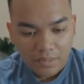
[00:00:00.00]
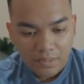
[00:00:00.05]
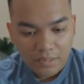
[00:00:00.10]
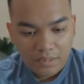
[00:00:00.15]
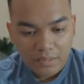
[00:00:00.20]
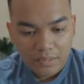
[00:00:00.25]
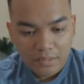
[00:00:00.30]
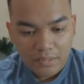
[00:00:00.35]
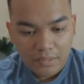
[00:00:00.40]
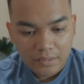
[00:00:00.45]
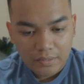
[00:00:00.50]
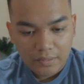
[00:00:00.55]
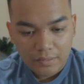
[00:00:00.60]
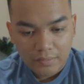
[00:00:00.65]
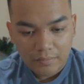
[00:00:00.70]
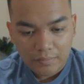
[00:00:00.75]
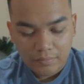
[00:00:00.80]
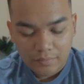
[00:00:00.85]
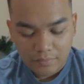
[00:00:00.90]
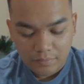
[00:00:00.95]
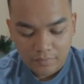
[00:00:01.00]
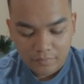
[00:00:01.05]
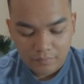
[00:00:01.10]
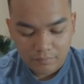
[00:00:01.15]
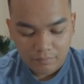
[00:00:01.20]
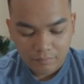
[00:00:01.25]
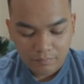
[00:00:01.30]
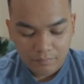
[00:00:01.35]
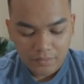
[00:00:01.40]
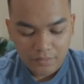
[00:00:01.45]
And then
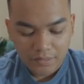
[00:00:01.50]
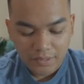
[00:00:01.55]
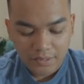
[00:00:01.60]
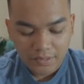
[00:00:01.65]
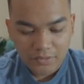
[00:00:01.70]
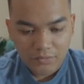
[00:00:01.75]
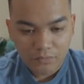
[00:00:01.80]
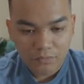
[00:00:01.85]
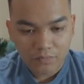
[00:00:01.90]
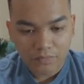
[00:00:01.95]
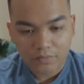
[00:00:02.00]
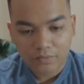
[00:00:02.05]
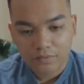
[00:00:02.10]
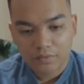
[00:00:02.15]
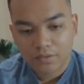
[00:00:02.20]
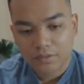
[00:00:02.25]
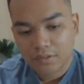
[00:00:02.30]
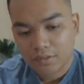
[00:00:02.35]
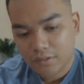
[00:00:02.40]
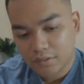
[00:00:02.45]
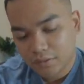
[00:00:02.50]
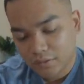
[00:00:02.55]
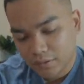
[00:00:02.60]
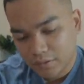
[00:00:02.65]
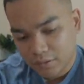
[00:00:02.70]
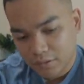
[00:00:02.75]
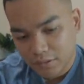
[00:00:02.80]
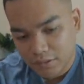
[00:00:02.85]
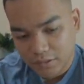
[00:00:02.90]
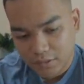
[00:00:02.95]
my next one
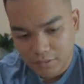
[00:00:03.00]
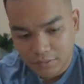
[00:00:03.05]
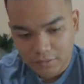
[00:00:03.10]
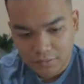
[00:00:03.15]
is